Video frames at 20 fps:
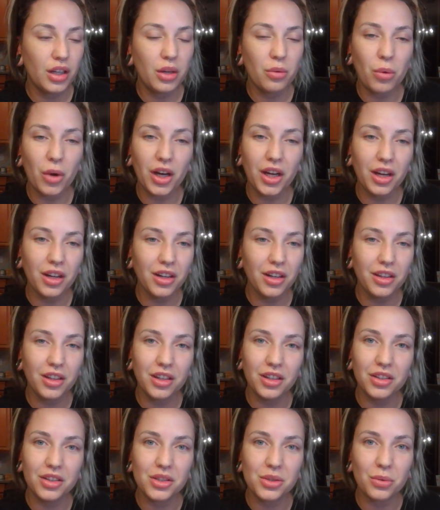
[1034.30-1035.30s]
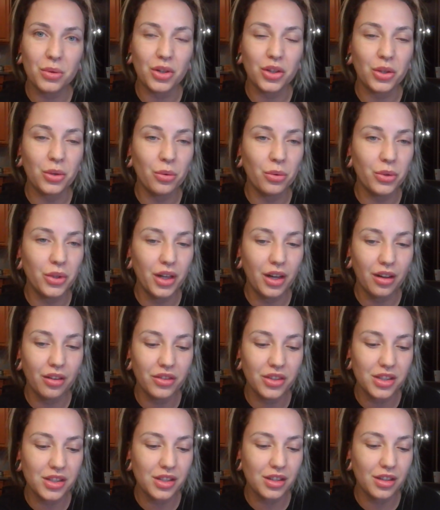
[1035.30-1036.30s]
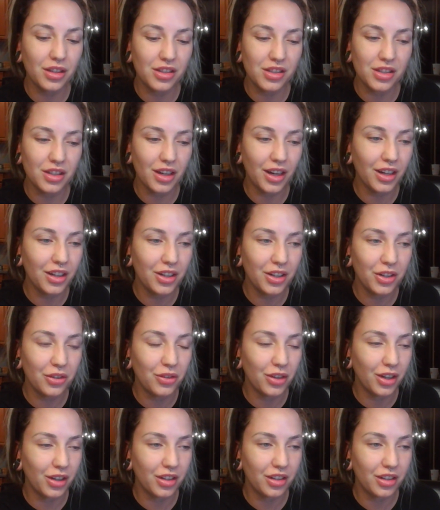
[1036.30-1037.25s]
why can't I think of this word? You only have this negative,